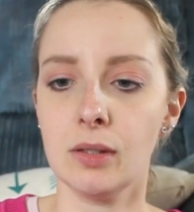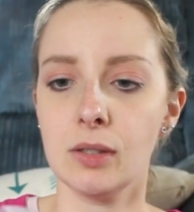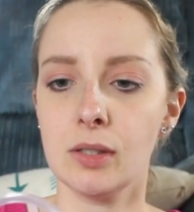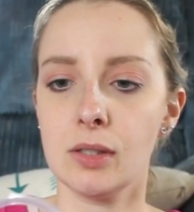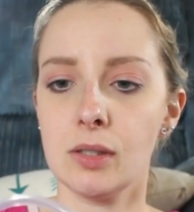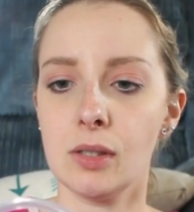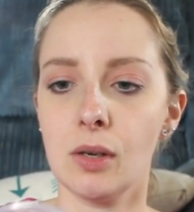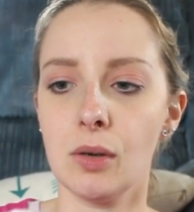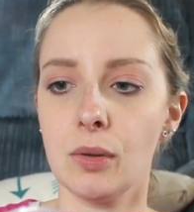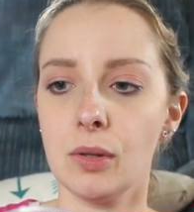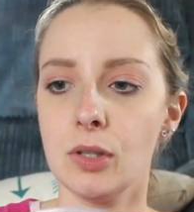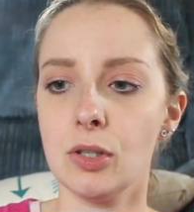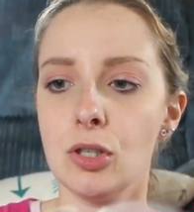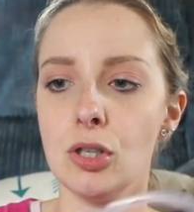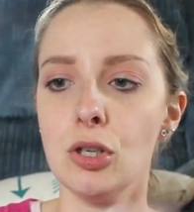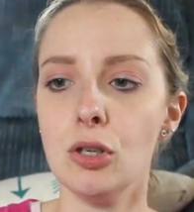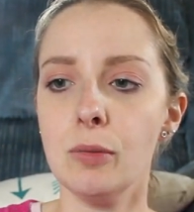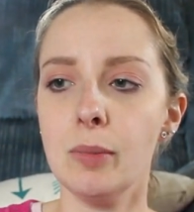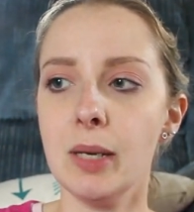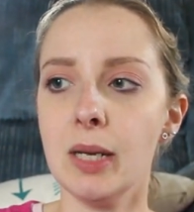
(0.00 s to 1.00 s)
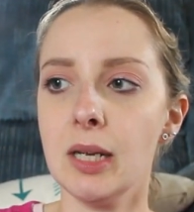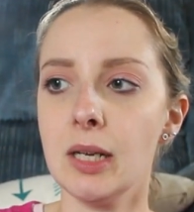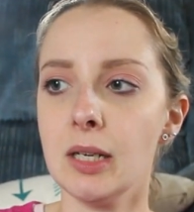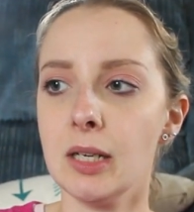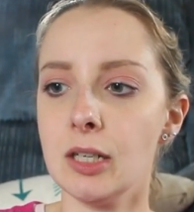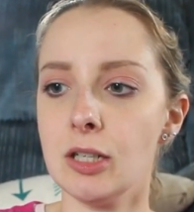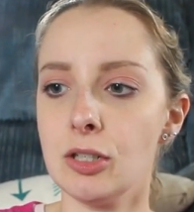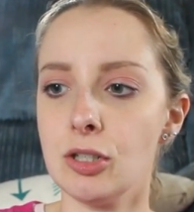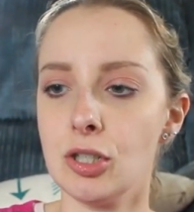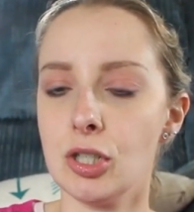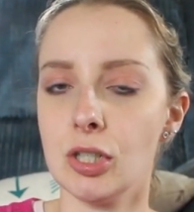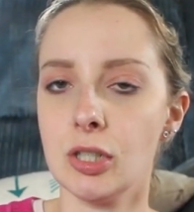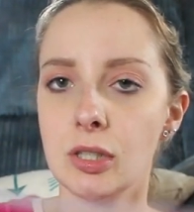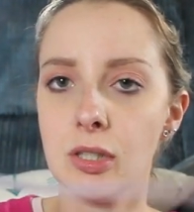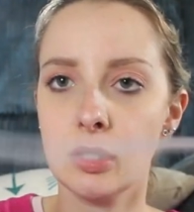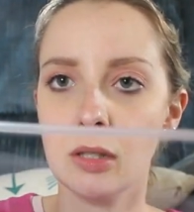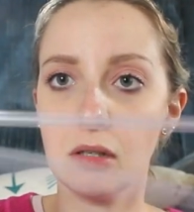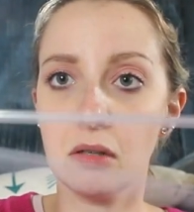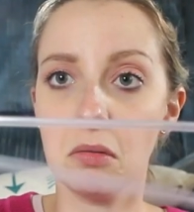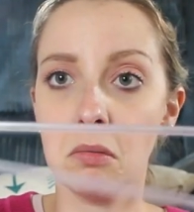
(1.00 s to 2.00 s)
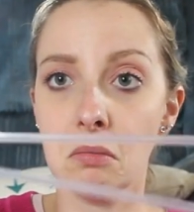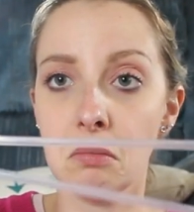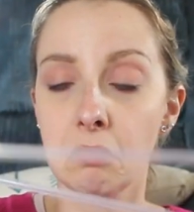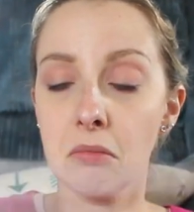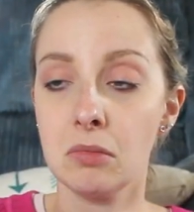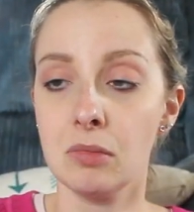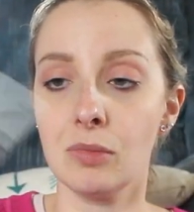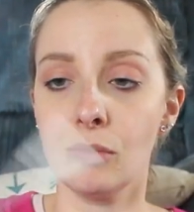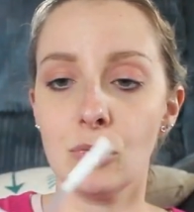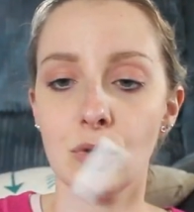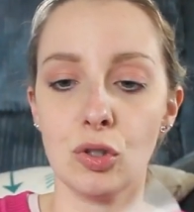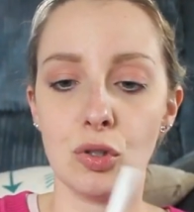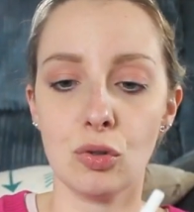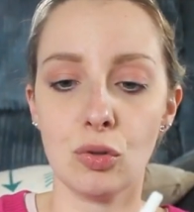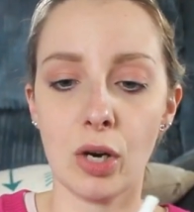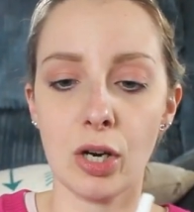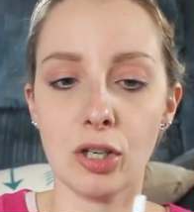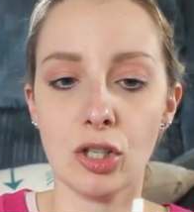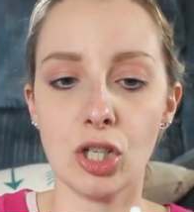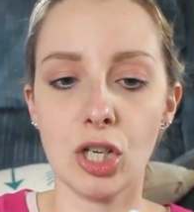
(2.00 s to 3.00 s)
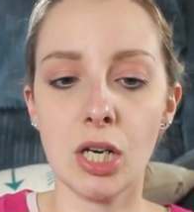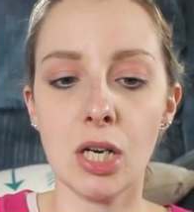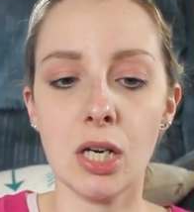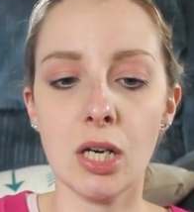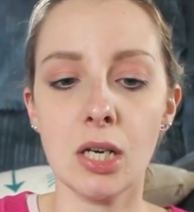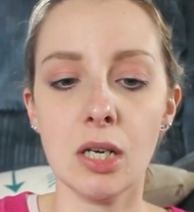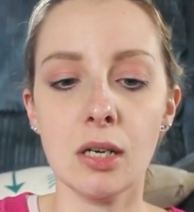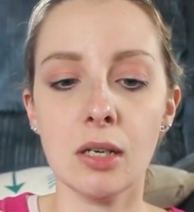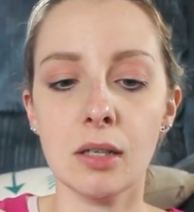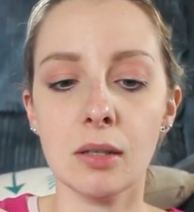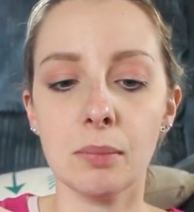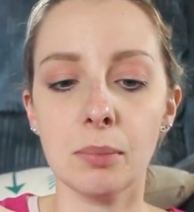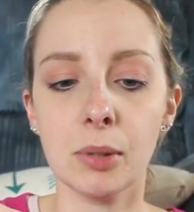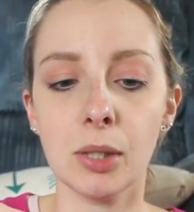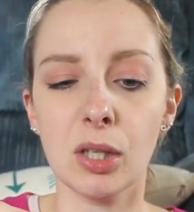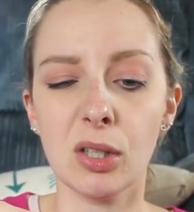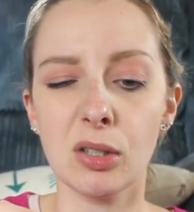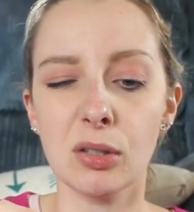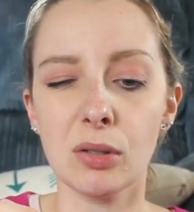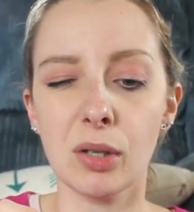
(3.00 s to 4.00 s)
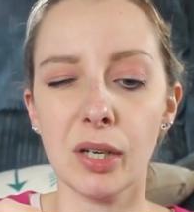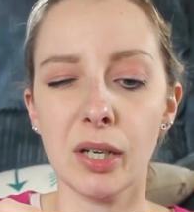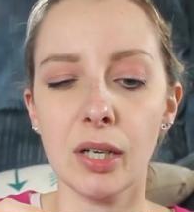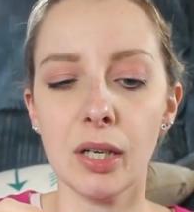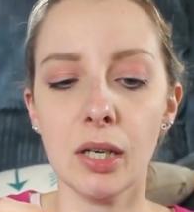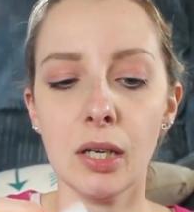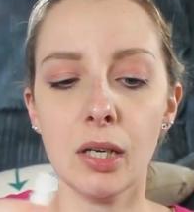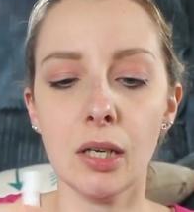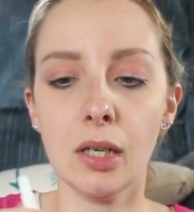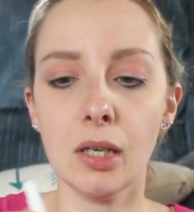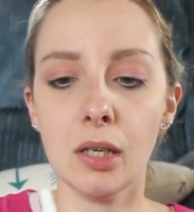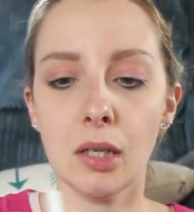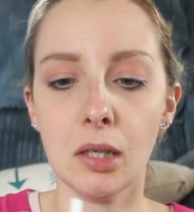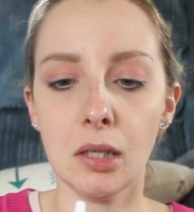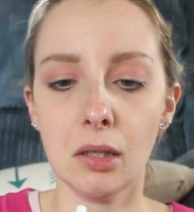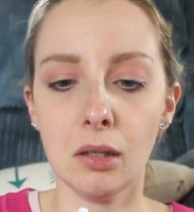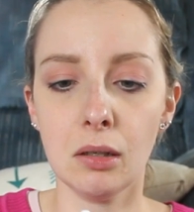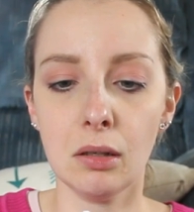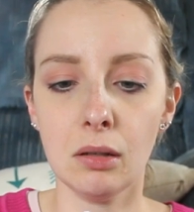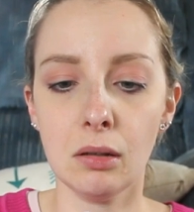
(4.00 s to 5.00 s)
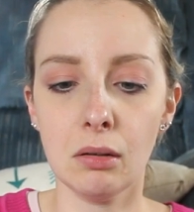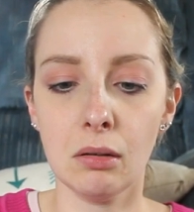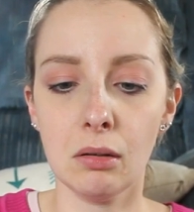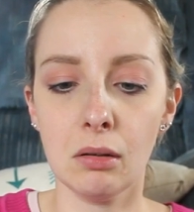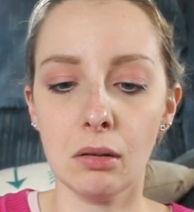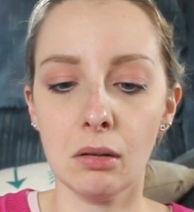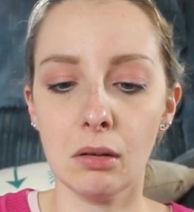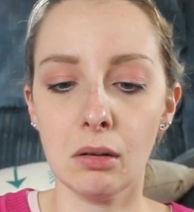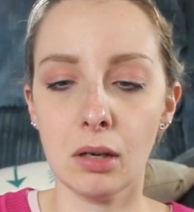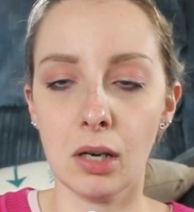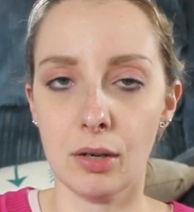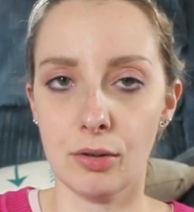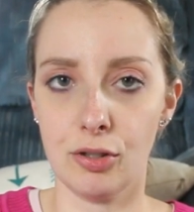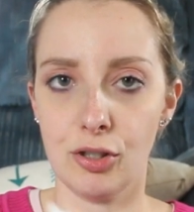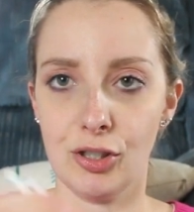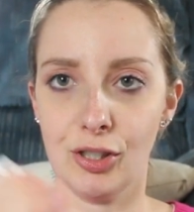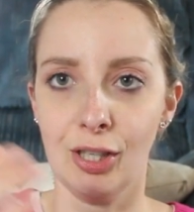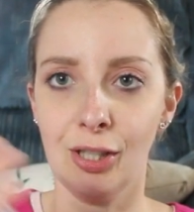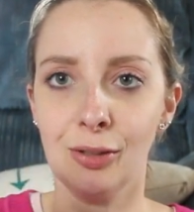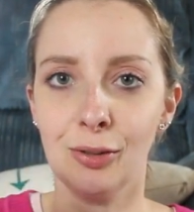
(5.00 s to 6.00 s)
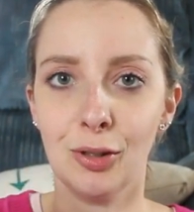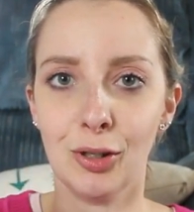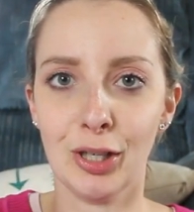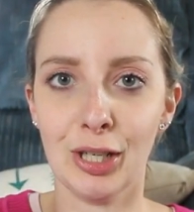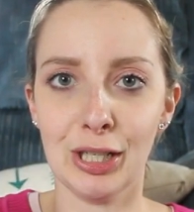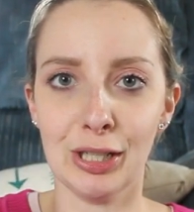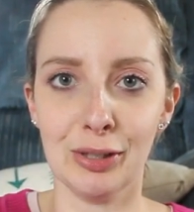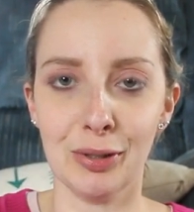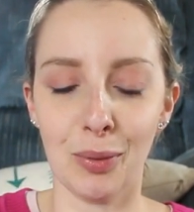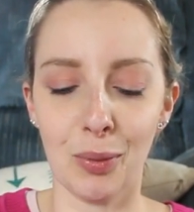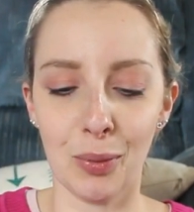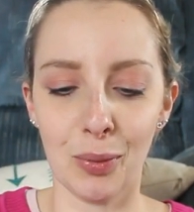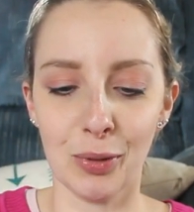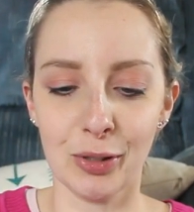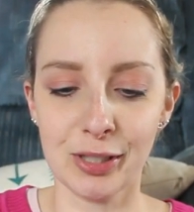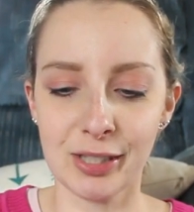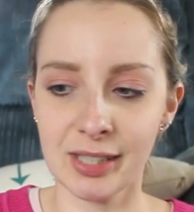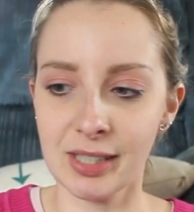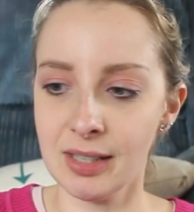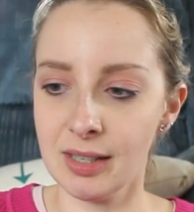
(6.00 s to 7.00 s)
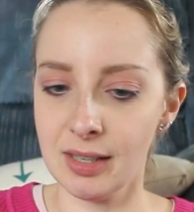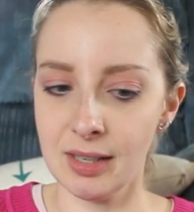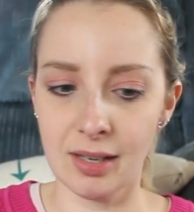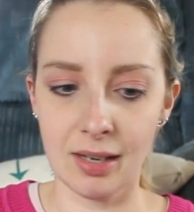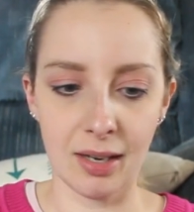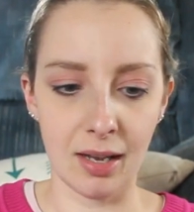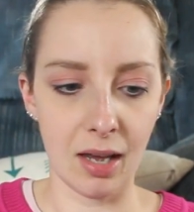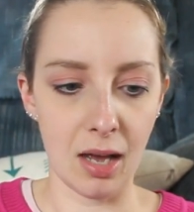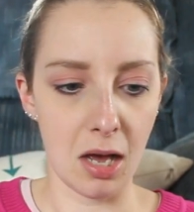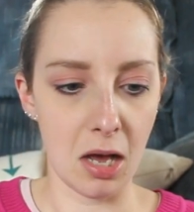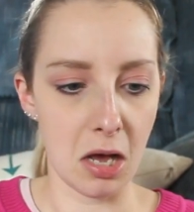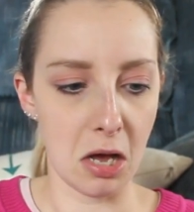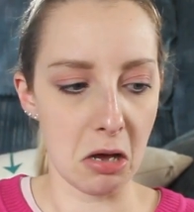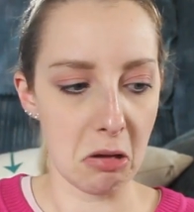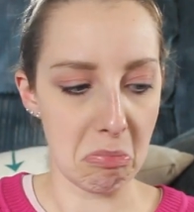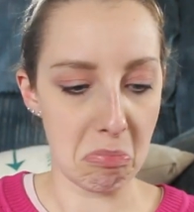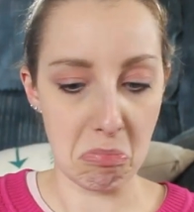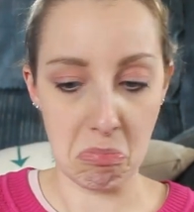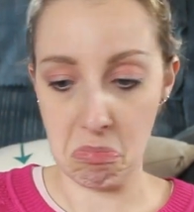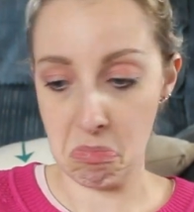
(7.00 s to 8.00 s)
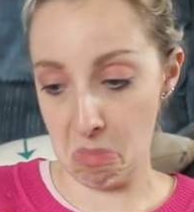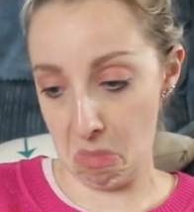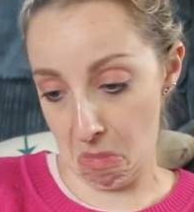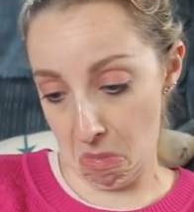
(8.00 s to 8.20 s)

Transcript: So the tubing is just stretchy. It plugs right in just like looking in the holes. Um,